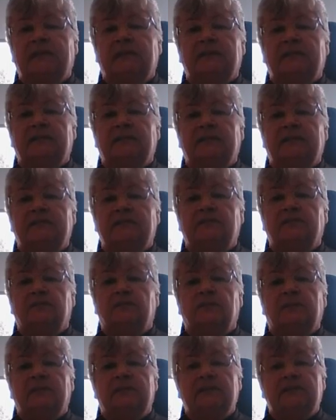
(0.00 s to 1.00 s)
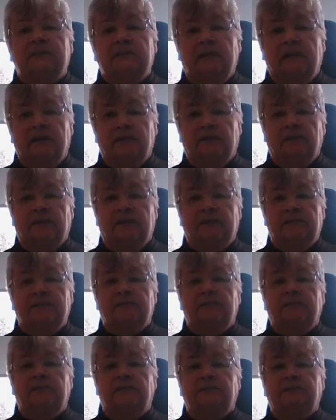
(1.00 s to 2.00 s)
sanitizer when it's not
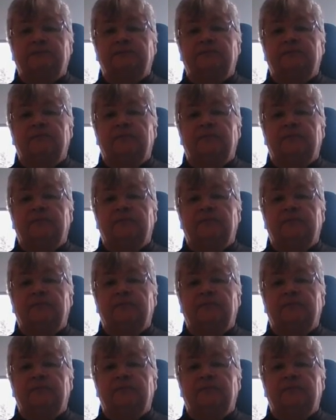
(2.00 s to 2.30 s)
possible.